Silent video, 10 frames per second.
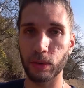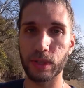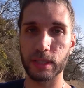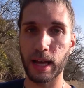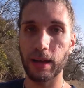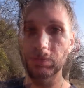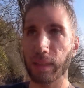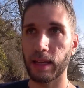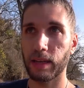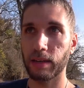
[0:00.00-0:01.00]
and notice that.
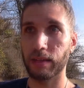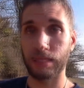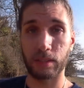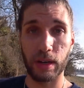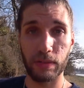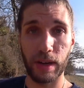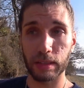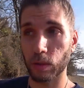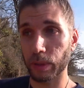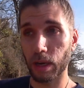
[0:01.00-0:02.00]
And then, as a side
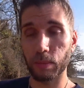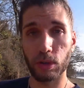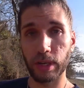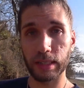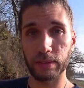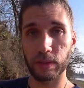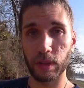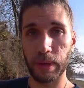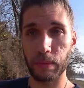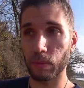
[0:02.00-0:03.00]
effect, you'll become more attractive
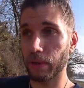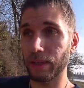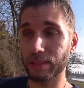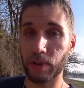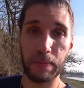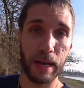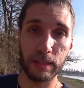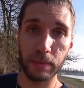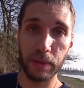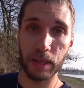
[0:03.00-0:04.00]
to other people. But it doesn't really
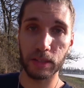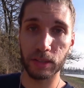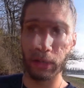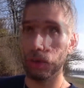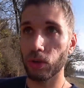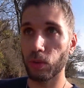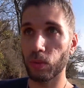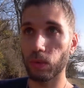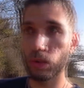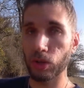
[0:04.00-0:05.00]
matter because
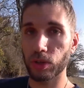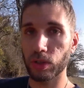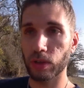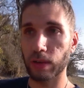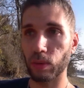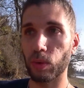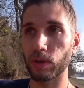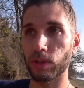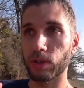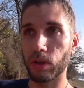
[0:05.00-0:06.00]
you should and
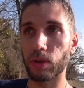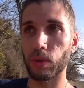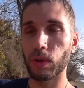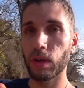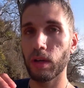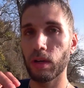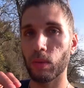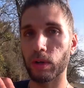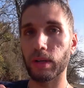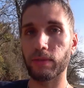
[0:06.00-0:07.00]
would do
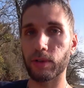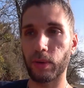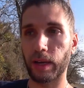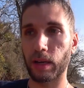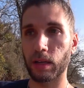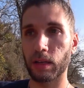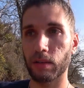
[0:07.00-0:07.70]
what you love doing